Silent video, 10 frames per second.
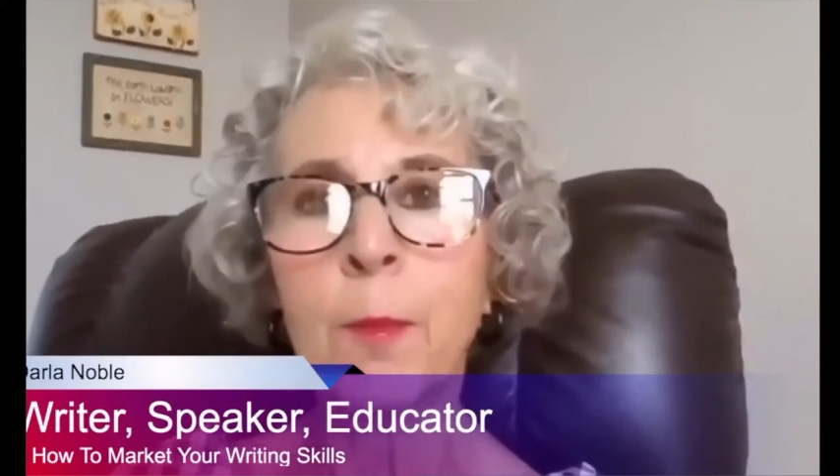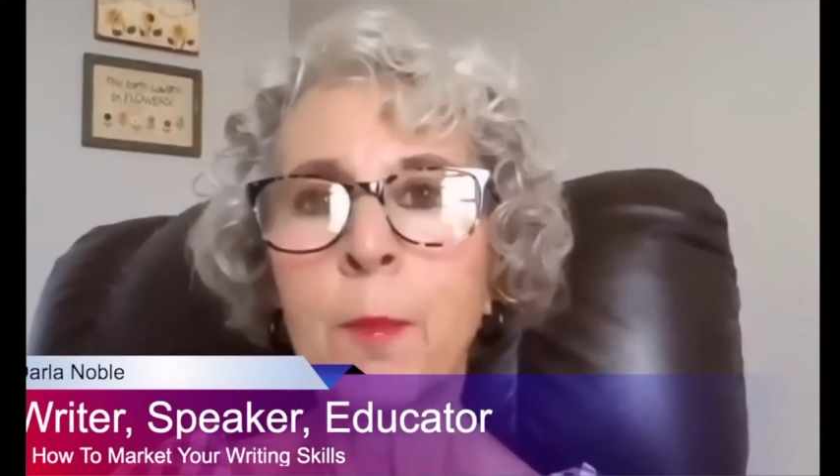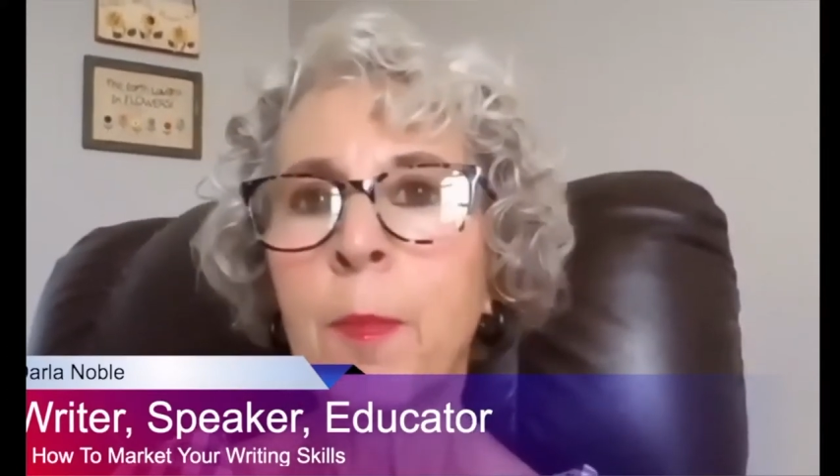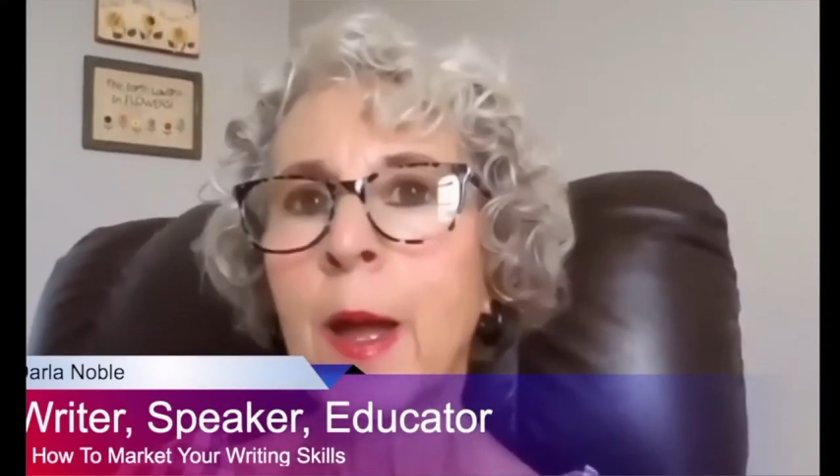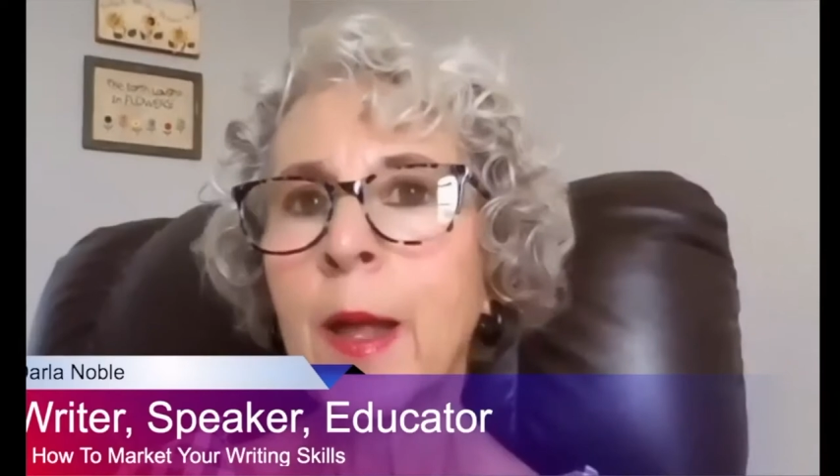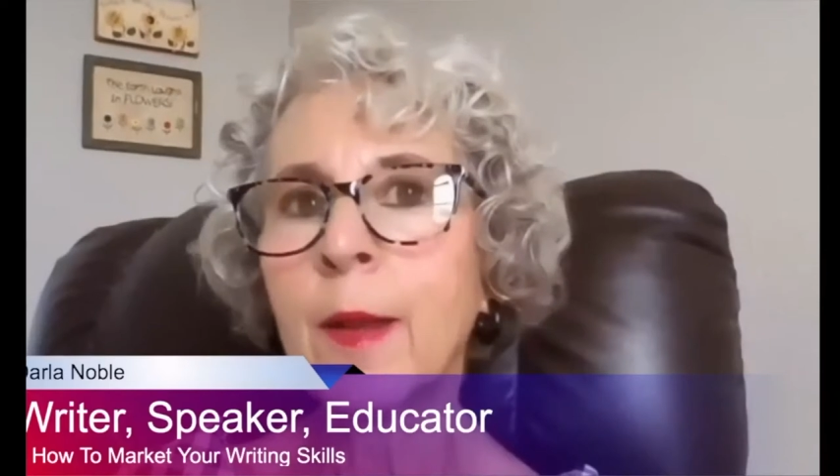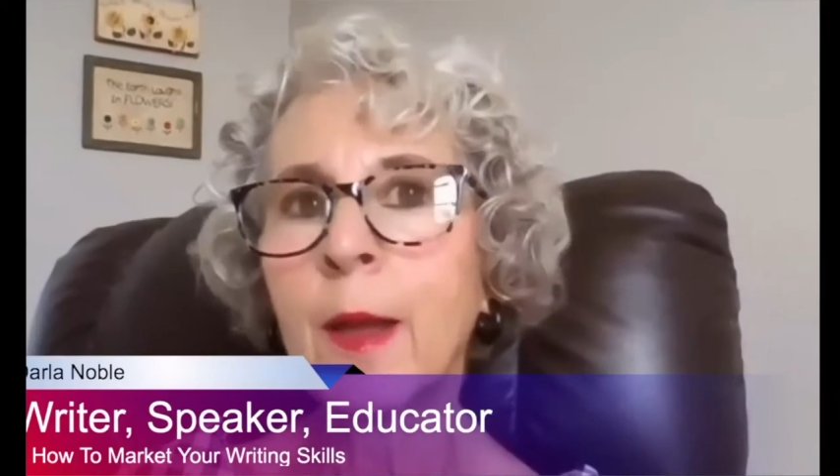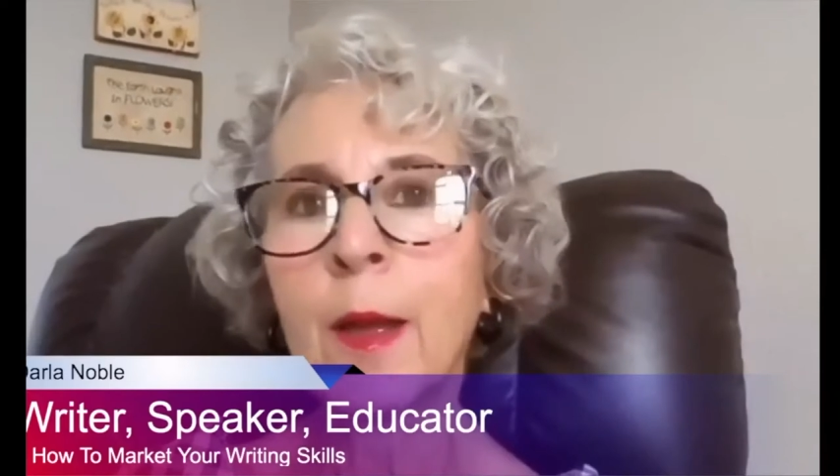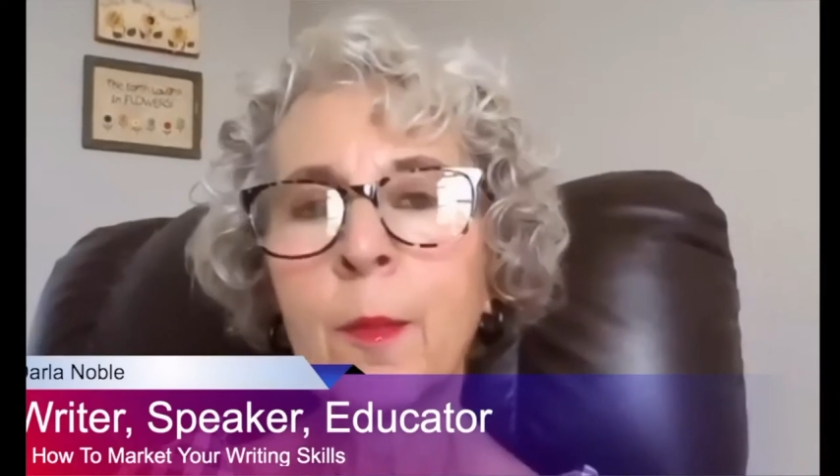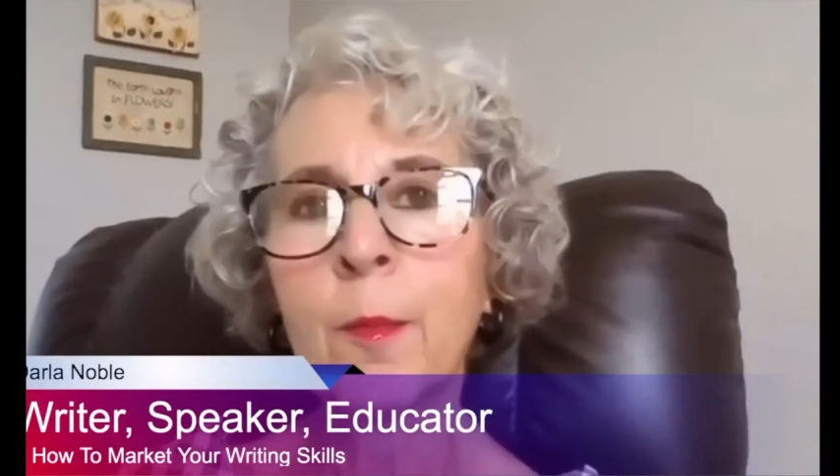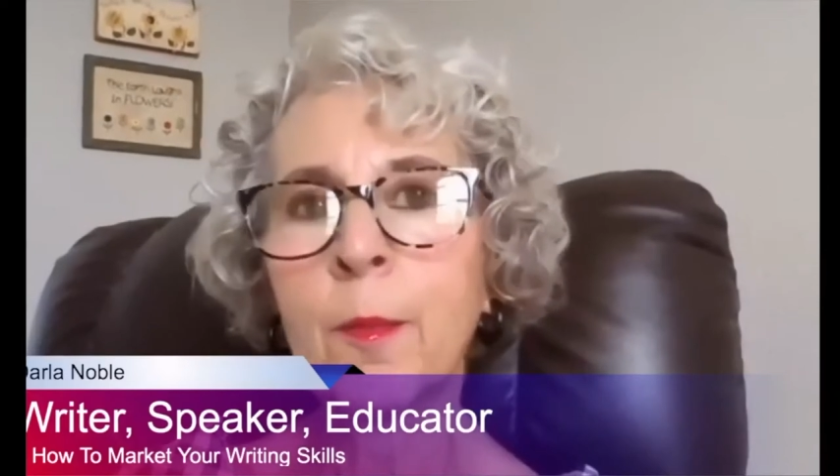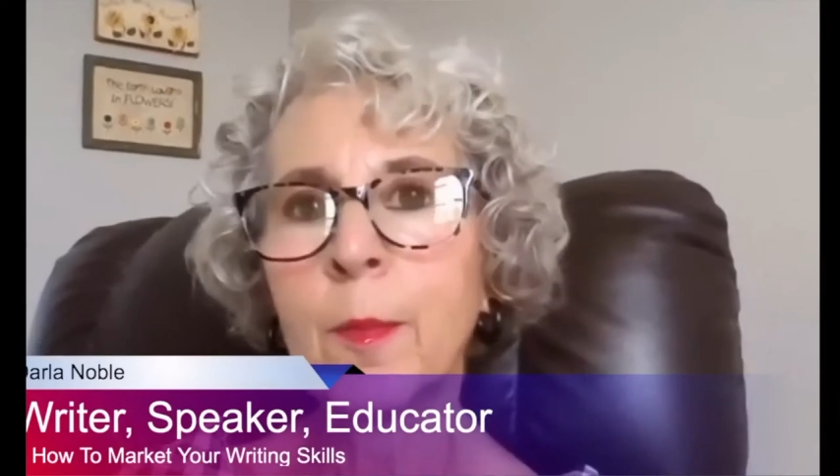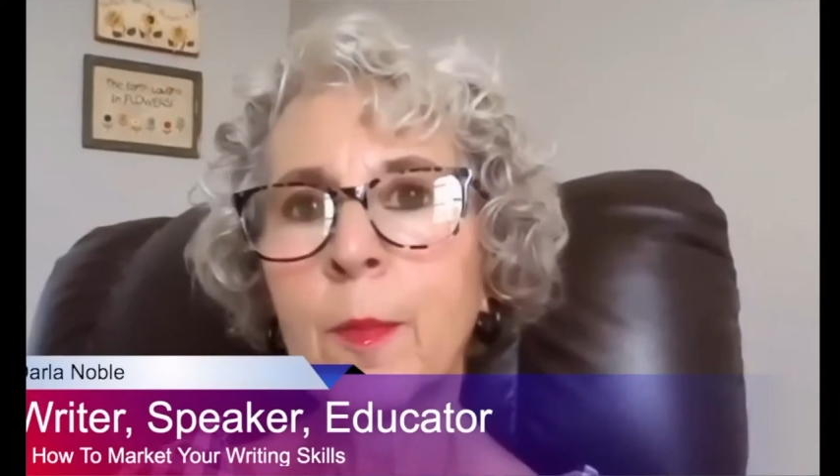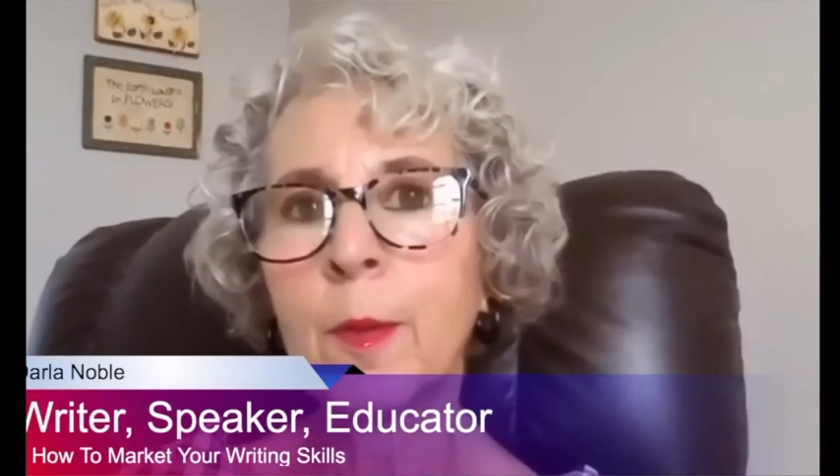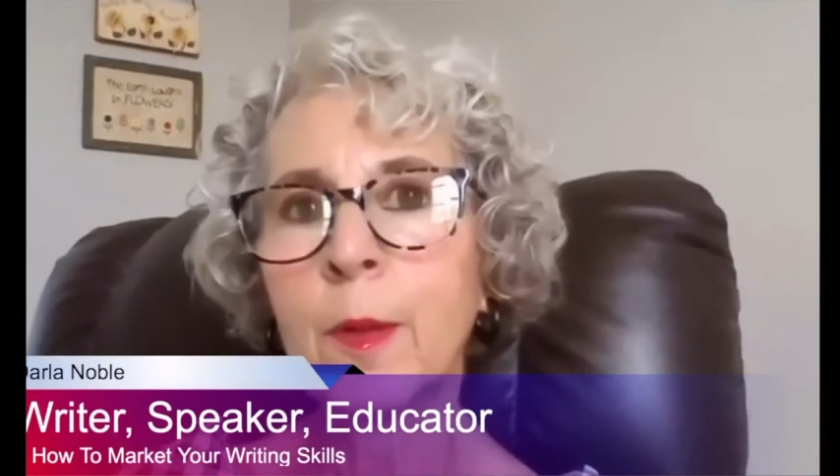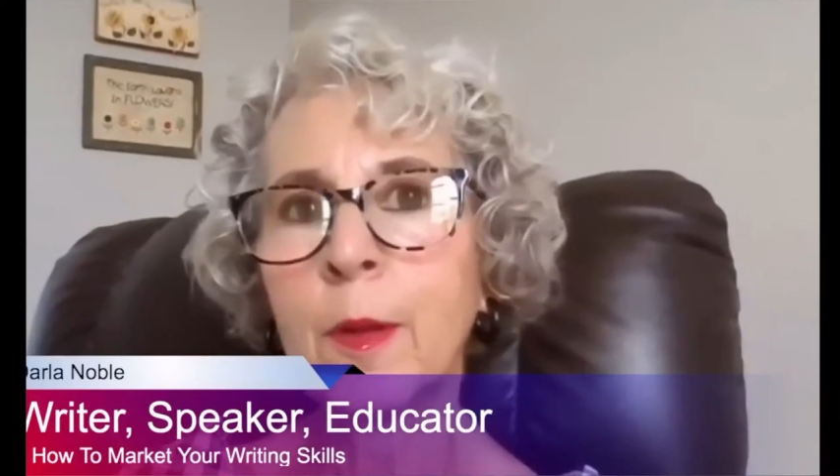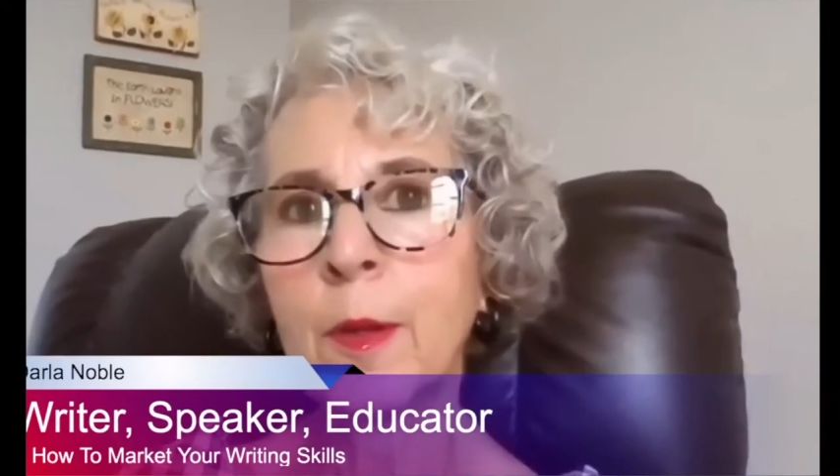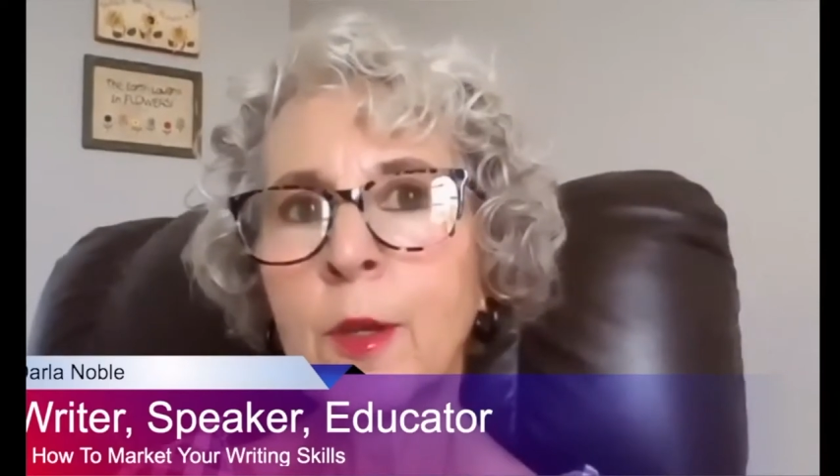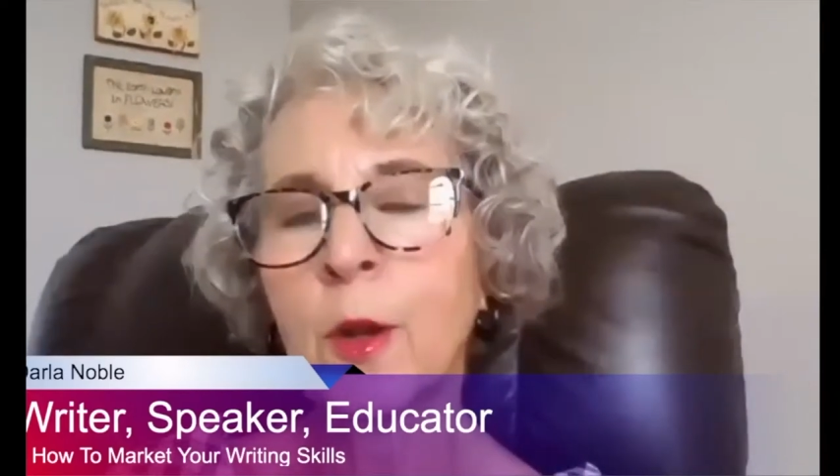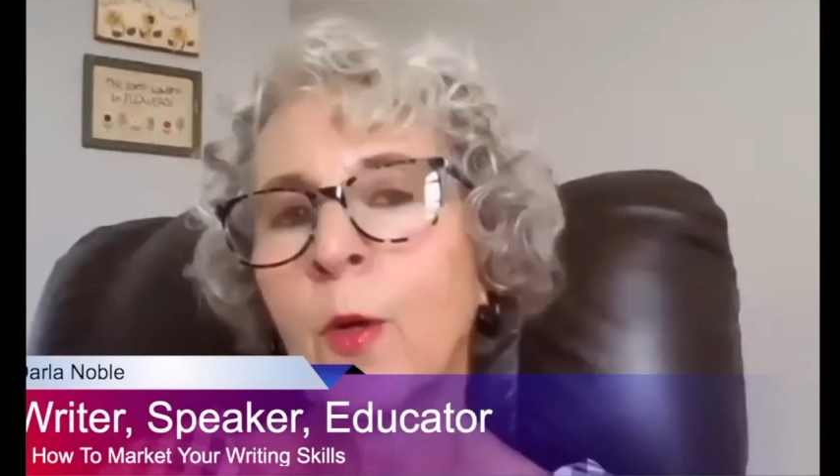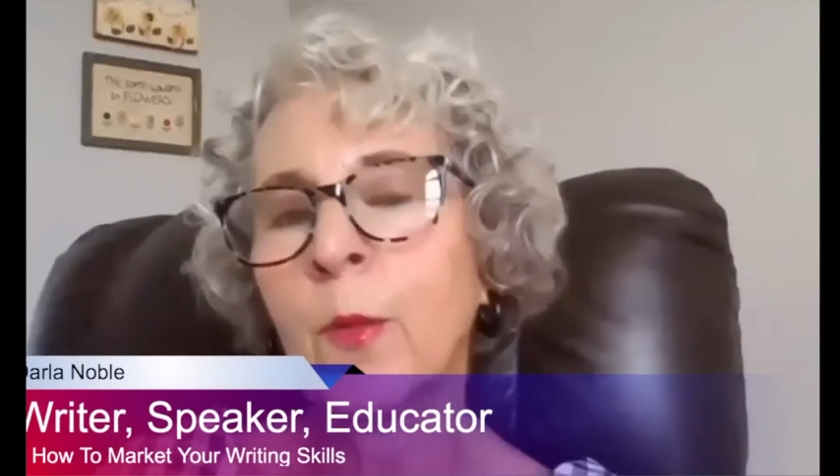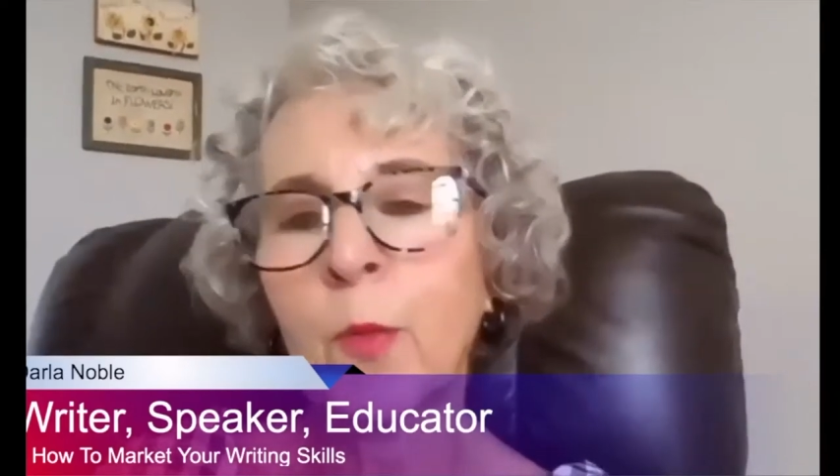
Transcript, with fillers: But um, you know,